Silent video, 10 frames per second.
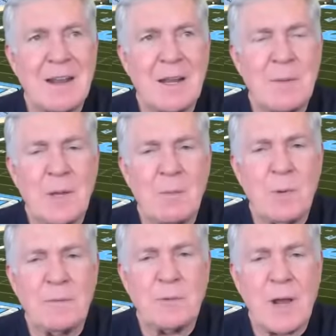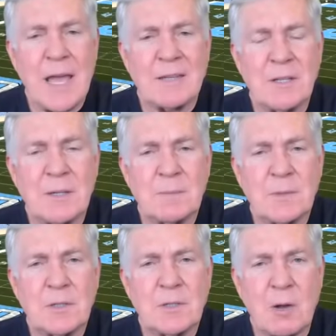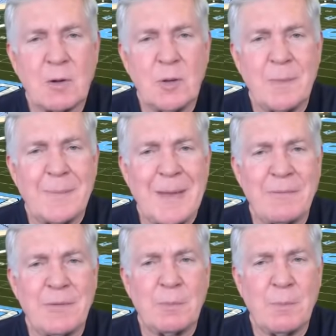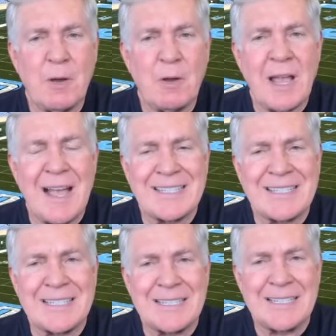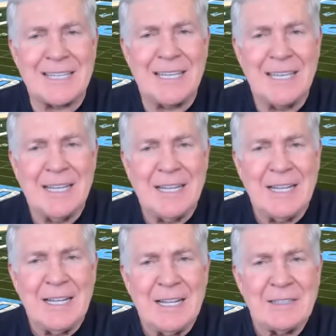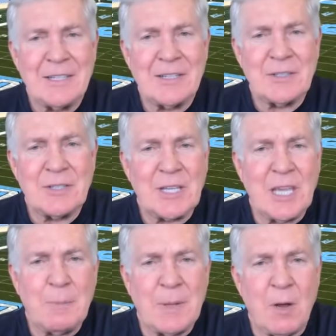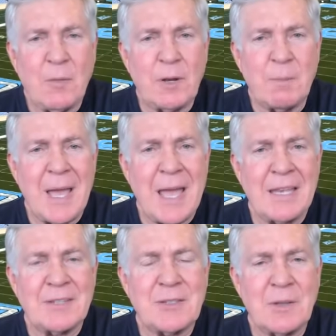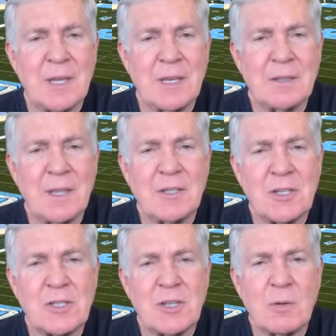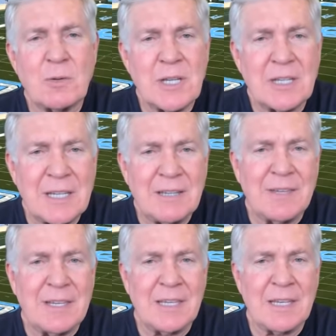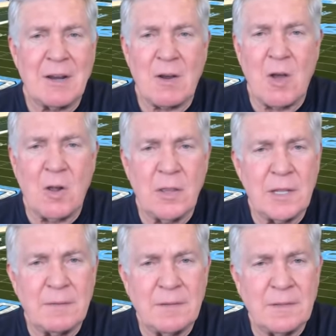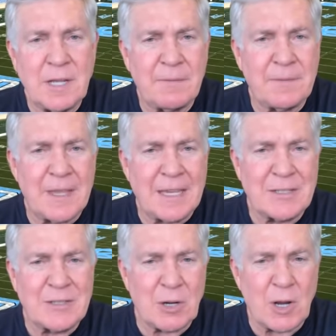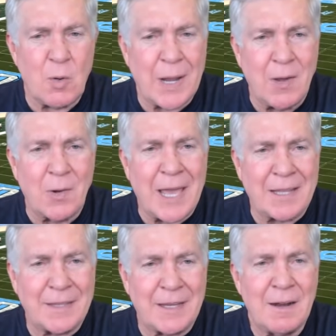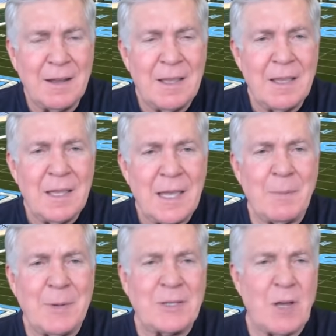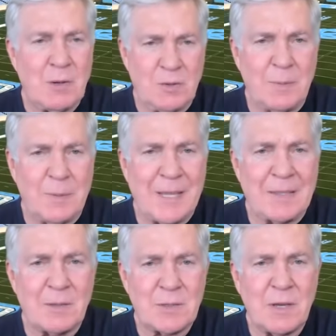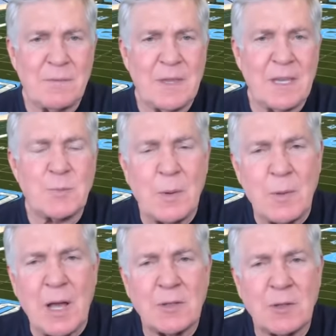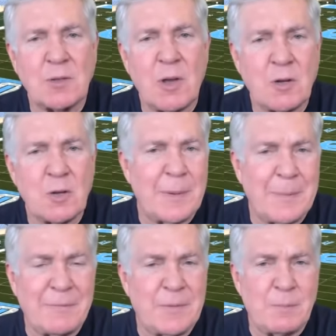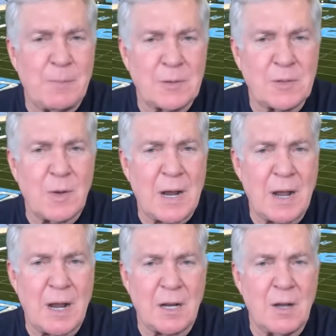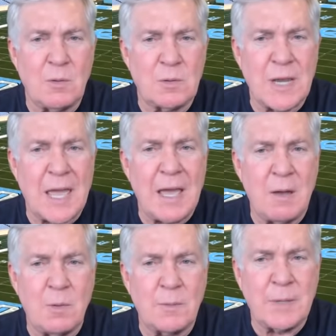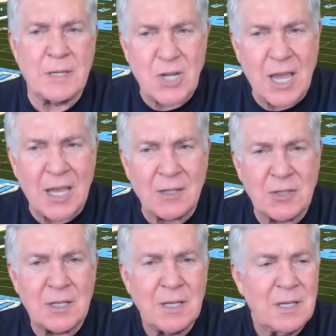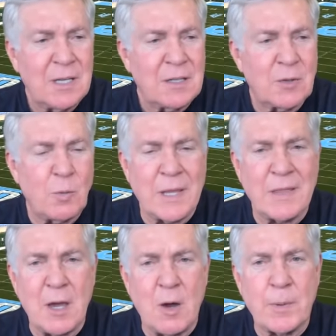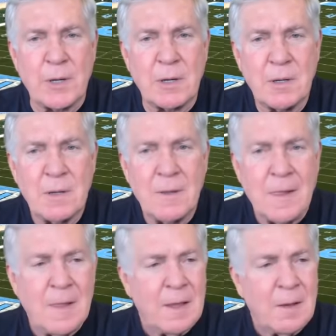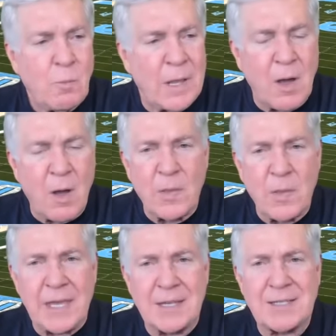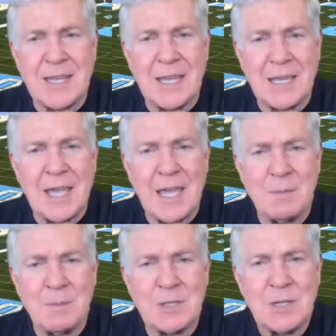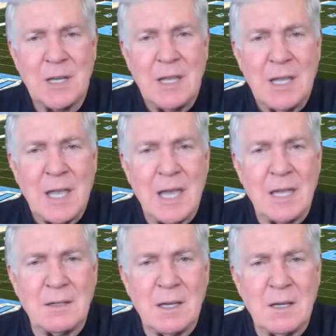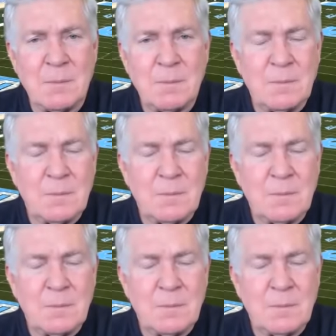and we we've tried to to talk to them about football constantly, to to keep it on their mind so they they just don't see TV and hear all the tough things that are going on out there. And we talk to them about those tough things, but we also talk to them about football. So our our goals now would be changed to win the opener, win all the in-state games, and um,